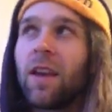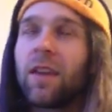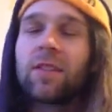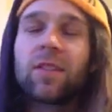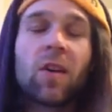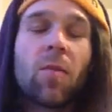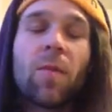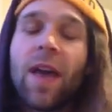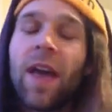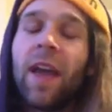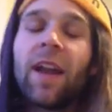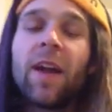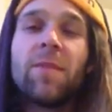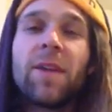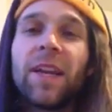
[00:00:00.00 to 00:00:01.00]
So, man,
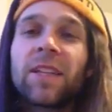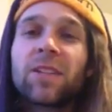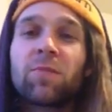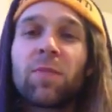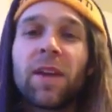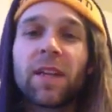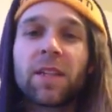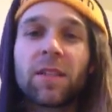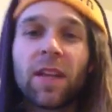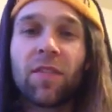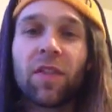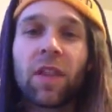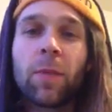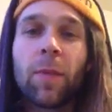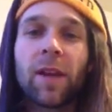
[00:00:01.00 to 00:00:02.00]
I mean, it's
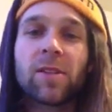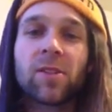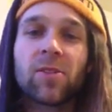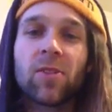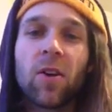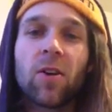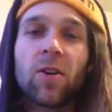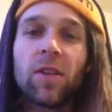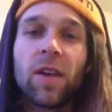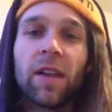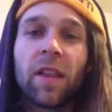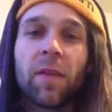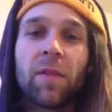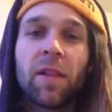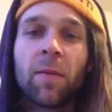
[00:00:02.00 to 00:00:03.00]
definitely been a struggle
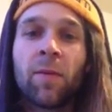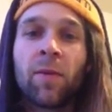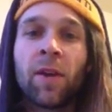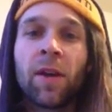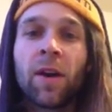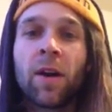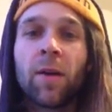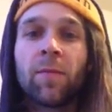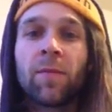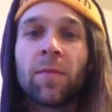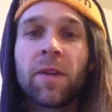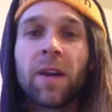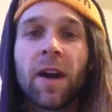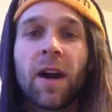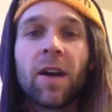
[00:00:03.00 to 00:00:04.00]
lately. Let
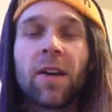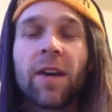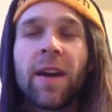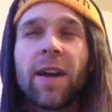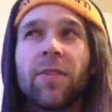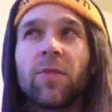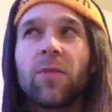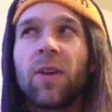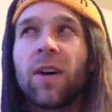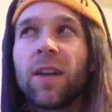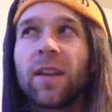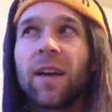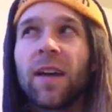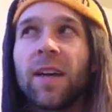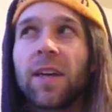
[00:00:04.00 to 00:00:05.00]
me holler at everyone.
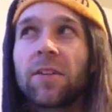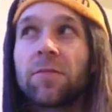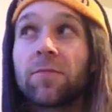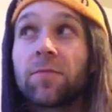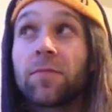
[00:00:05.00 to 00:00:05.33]
Like,